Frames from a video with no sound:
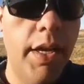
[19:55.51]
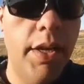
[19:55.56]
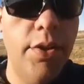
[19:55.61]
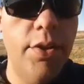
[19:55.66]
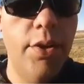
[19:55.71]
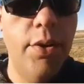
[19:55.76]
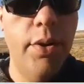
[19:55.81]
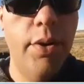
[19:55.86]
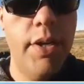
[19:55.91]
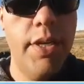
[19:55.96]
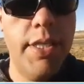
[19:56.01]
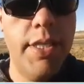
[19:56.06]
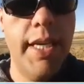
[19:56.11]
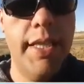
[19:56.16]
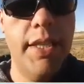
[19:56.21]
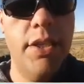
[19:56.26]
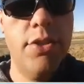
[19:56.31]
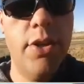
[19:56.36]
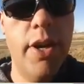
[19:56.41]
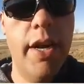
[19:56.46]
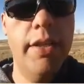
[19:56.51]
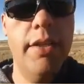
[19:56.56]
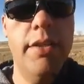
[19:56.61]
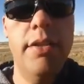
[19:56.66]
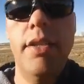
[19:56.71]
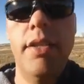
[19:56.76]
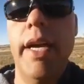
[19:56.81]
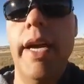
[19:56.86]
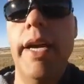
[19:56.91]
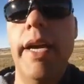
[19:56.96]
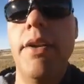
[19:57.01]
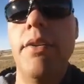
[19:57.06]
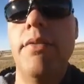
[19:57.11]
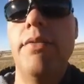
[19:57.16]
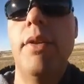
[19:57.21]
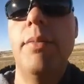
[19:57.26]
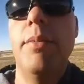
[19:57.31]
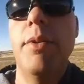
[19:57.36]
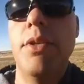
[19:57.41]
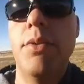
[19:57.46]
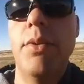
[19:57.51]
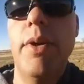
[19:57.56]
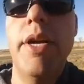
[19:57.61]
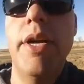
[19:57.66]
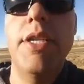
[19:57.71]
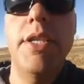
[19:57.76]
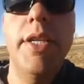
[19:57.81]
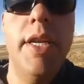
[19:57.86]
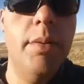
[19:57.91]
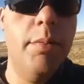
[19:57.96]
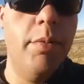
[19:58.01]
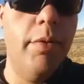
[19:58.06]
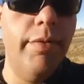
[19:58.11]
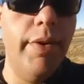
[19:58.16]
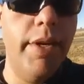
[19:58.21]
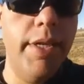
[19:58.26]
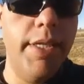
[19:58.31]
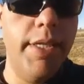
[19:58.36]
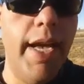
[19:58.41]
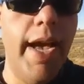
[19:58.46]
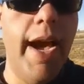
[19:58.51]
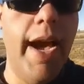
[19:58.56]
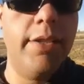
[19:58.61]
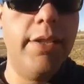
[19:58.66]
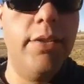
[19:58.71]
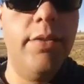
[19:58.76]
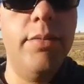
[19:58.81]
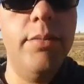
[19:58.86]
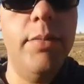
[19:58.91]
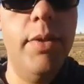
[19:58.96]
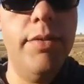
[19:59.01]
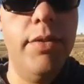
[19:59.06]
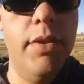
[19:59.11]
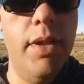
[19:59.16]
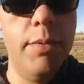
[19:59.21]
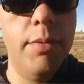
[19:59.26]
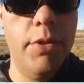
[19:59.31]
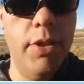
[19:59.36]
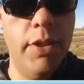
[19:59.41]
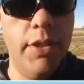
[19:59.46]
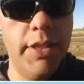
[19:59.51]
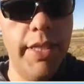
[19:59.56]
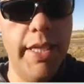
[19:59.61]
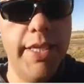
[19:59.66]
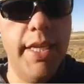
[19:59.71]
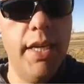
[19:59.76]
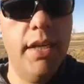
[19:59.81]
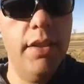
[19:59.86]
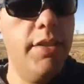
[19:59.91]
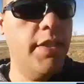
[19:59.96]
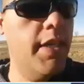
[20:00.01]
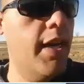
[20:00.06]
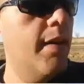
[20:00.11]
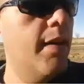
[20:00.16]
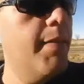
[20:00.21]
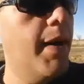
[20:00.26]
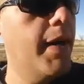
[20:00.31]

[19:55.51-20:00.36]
You go inside the trailer and you flip a switch, and it prevents that axle from lifting up, so it stays down time.